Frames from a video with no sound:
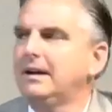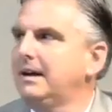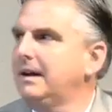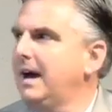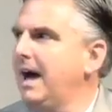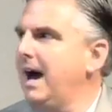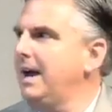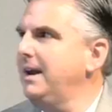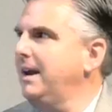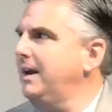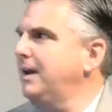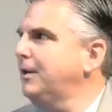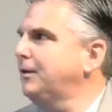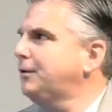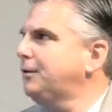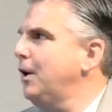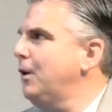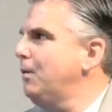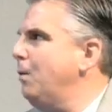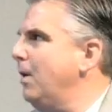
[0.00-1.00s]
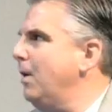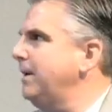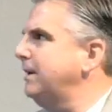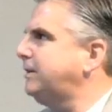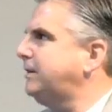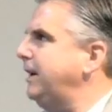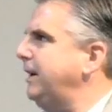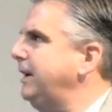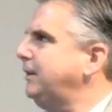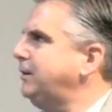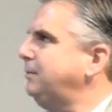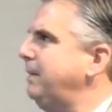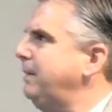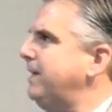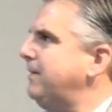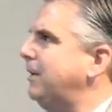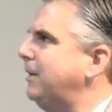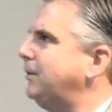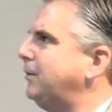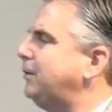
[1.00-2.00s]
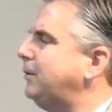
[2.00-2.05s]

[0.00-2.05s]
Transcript: I needed someone to teach me the